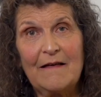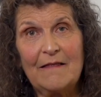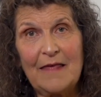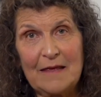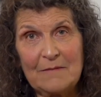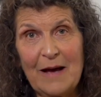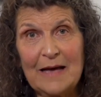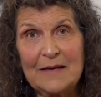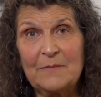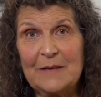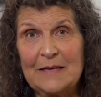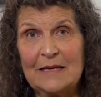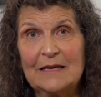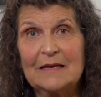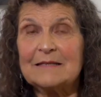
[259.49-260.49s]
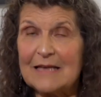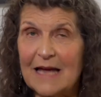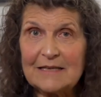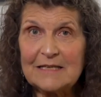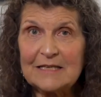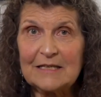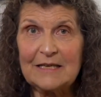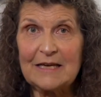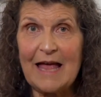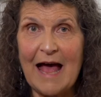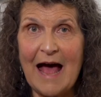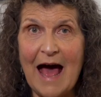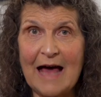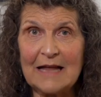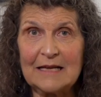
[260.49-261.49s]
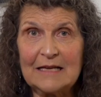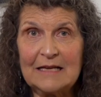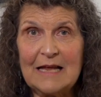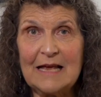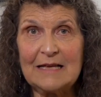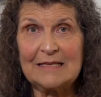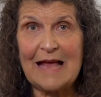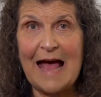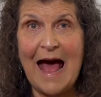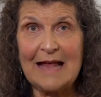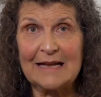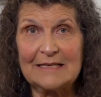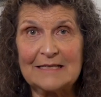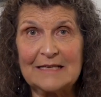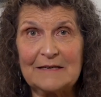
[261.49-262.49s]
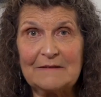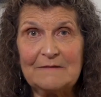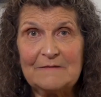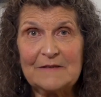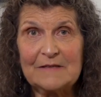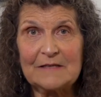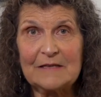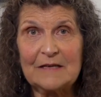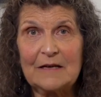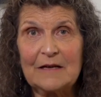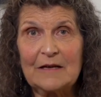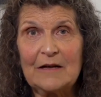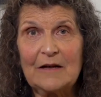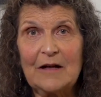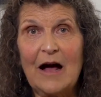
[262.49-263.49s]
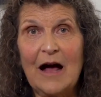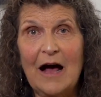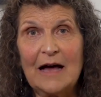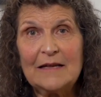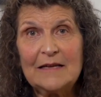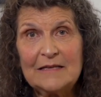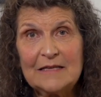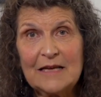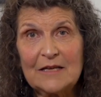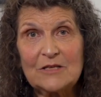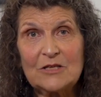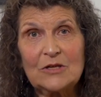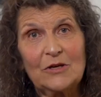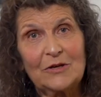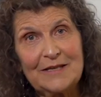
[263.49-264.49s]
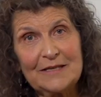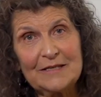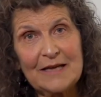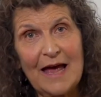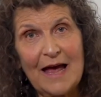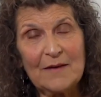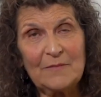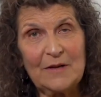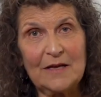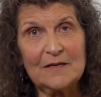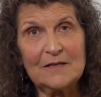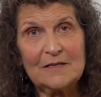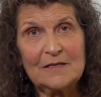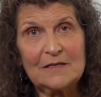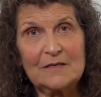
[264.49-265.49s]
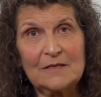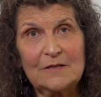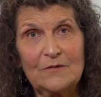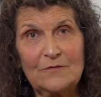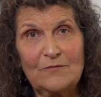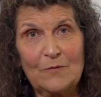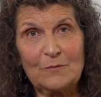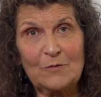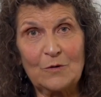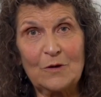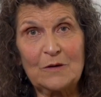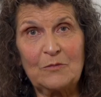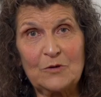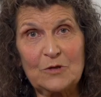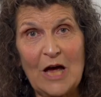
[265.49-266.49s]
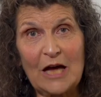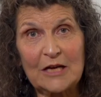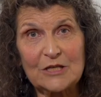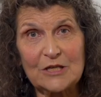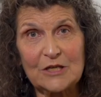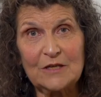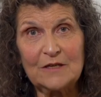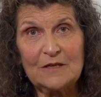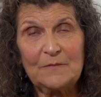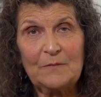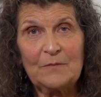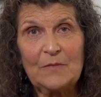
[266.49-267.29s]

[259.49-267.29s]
They might be intentionally added as additives, unintentional contaminants from during production,